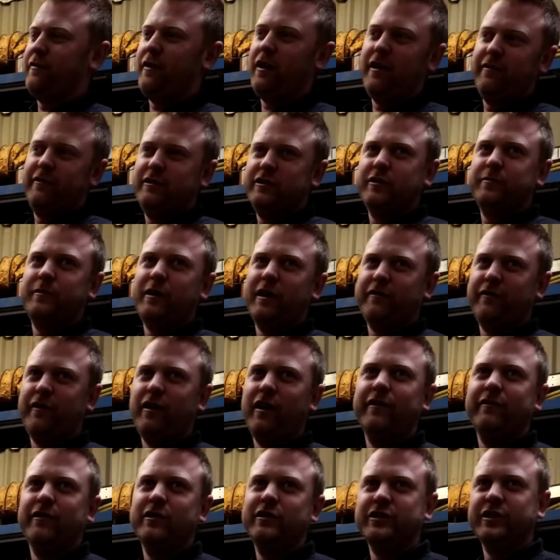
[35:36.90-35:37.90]
500 by
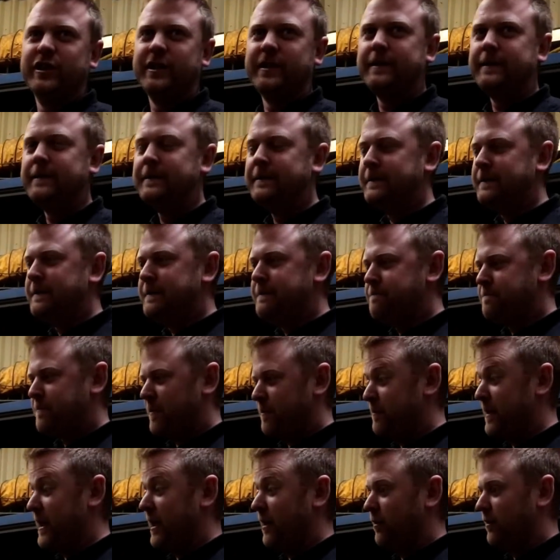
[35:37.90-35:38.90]
500
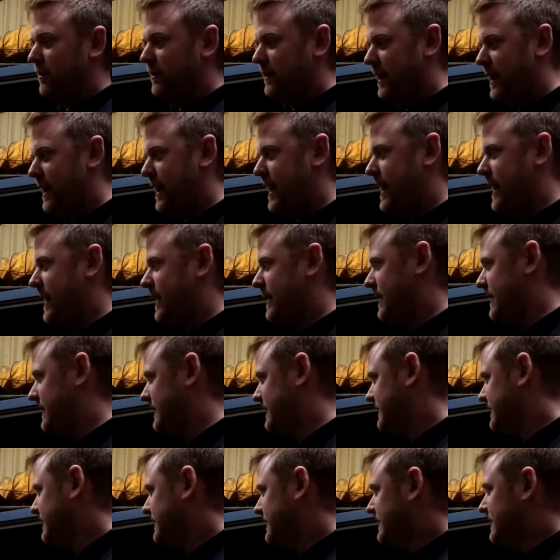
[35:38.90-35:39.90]
mil, and
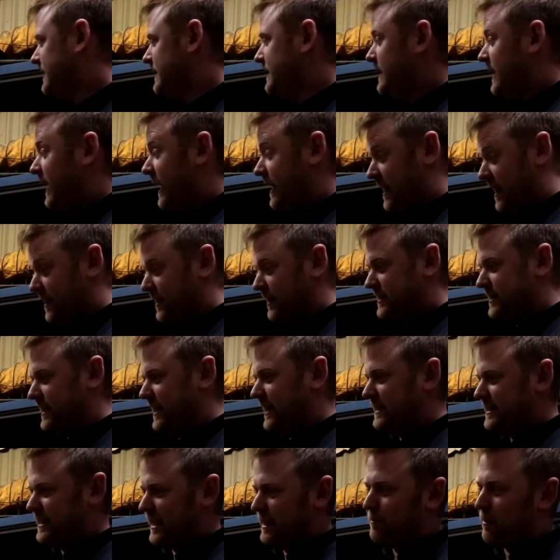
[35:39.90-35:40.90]
then the
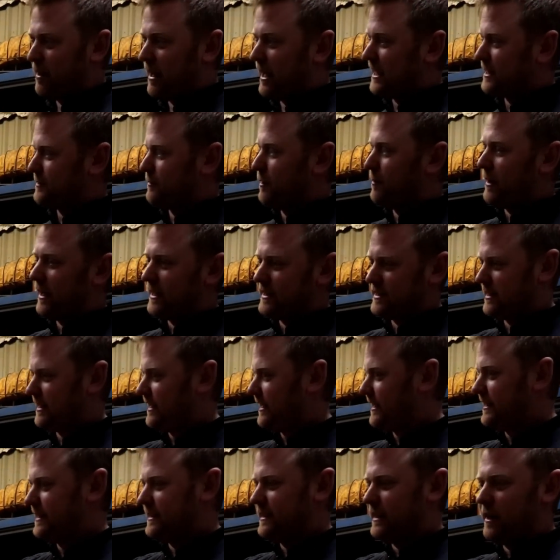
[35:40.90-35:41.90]
CNC plasma
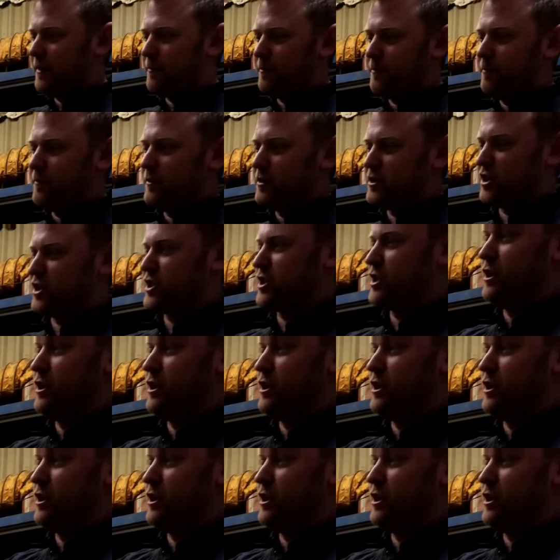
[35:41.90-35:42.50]
basically just